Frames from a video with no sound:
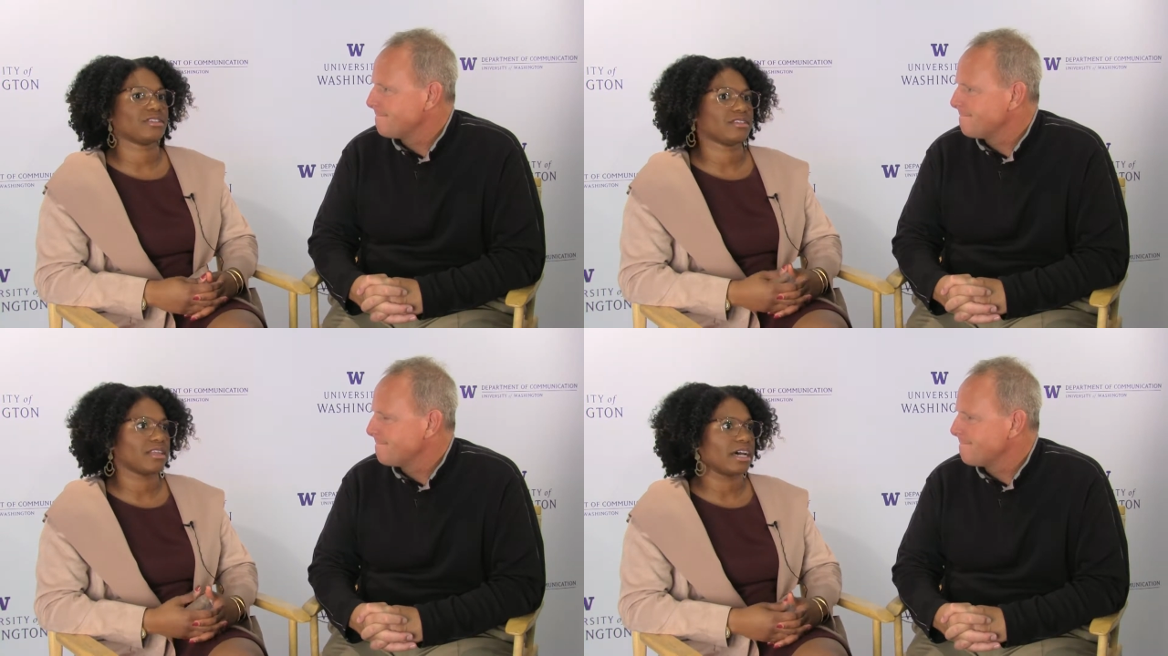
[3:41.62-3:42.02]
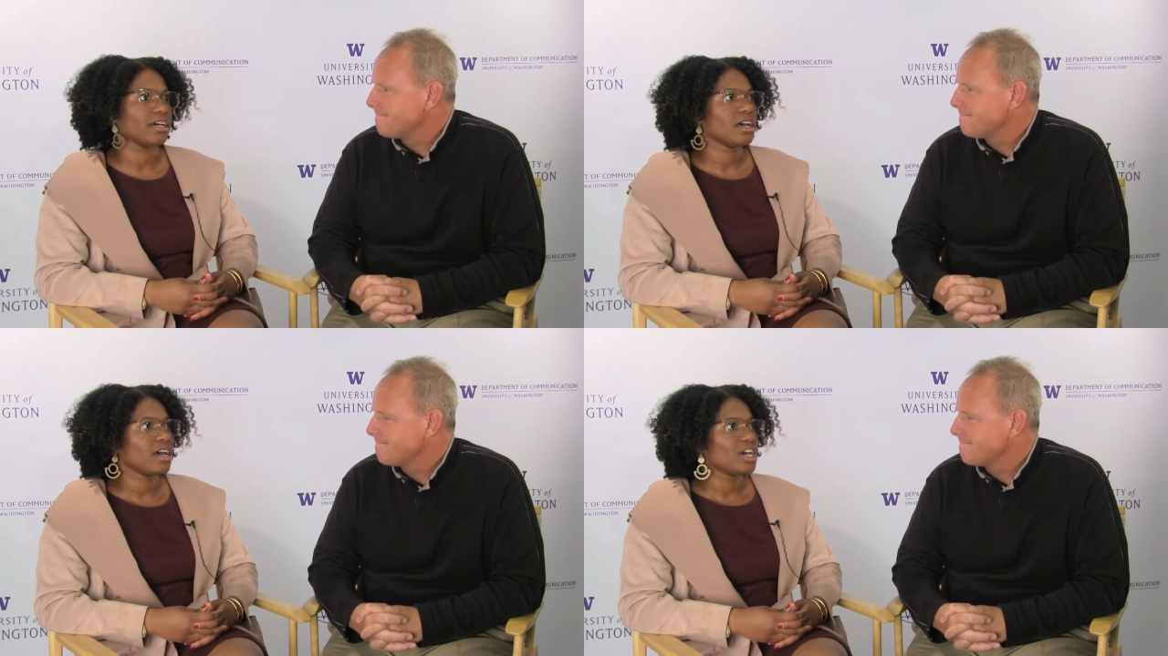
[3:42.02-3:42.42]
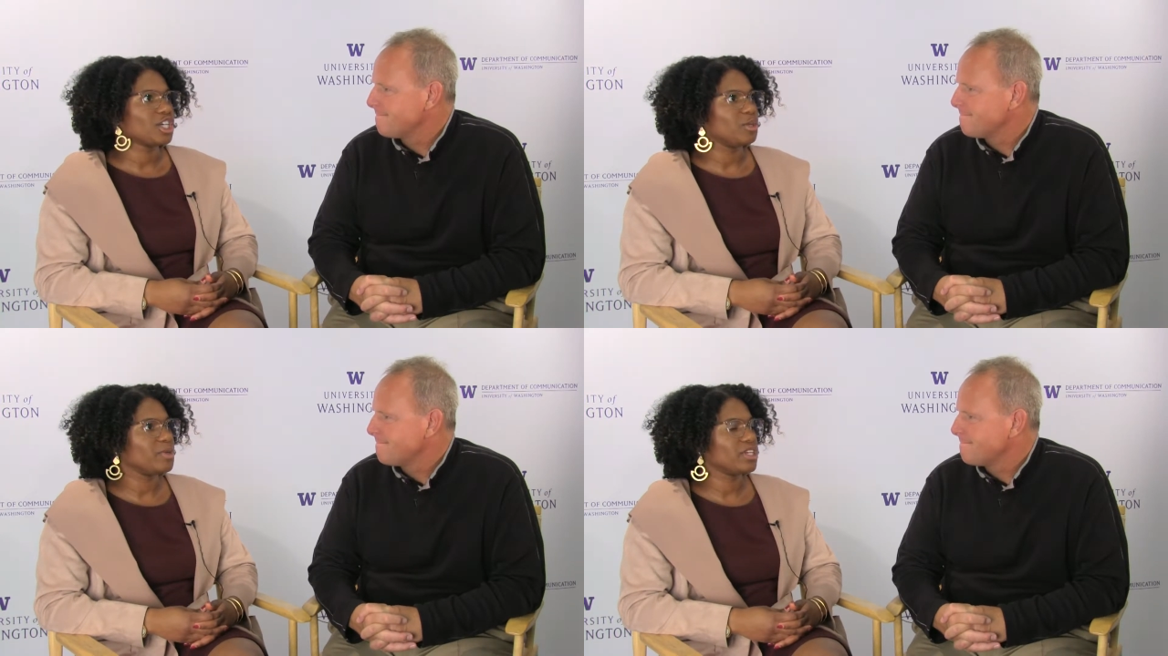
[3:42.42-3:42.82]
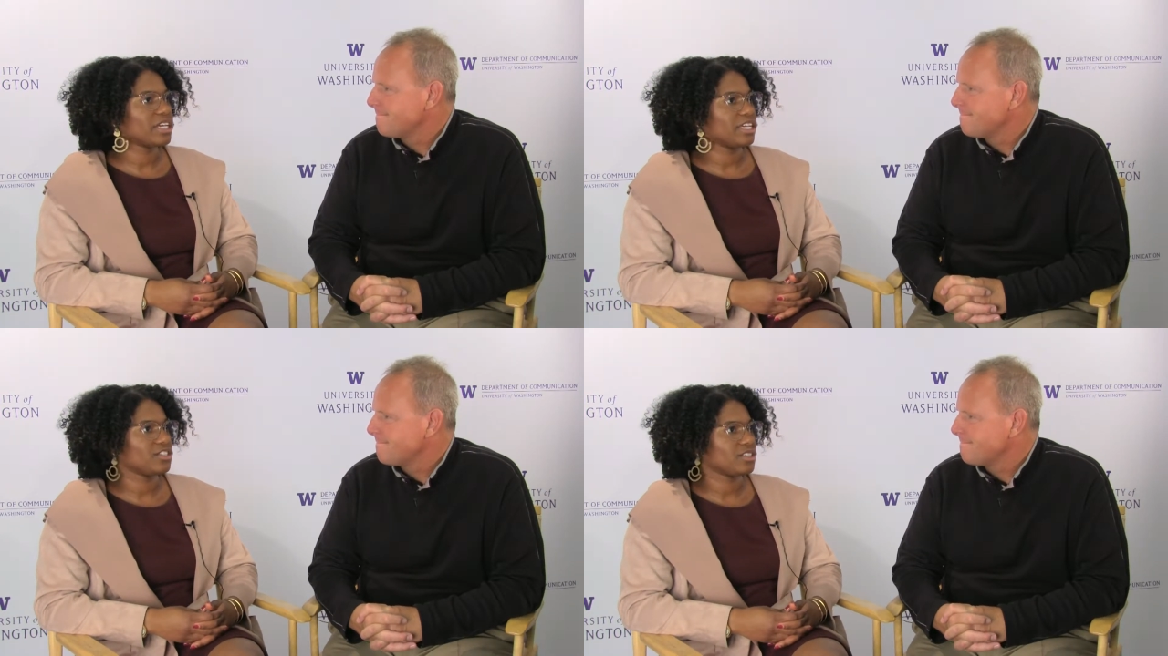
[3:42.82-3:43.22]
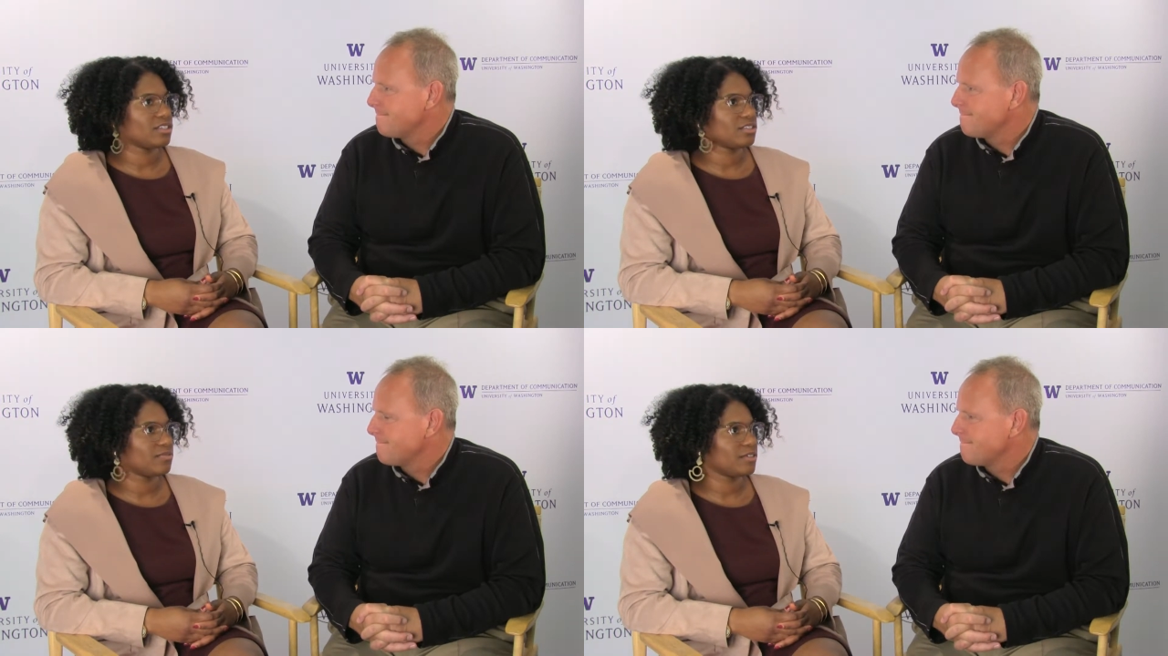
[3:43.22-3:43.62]
Speaker 1: is that communication is
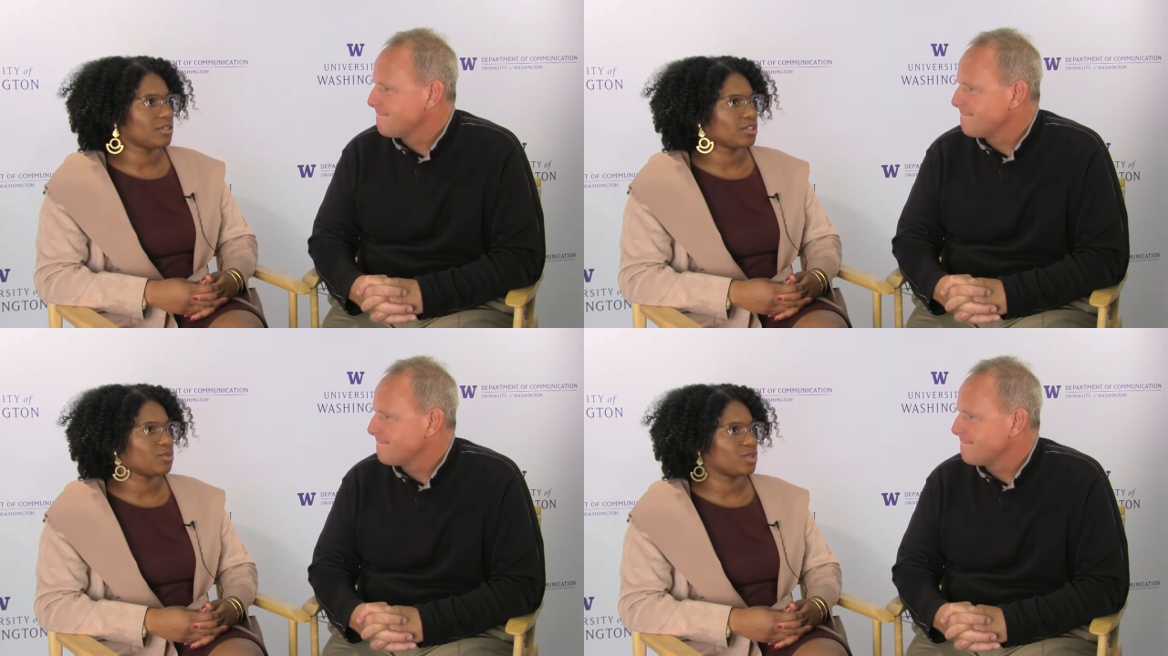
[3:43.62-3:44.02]
a field in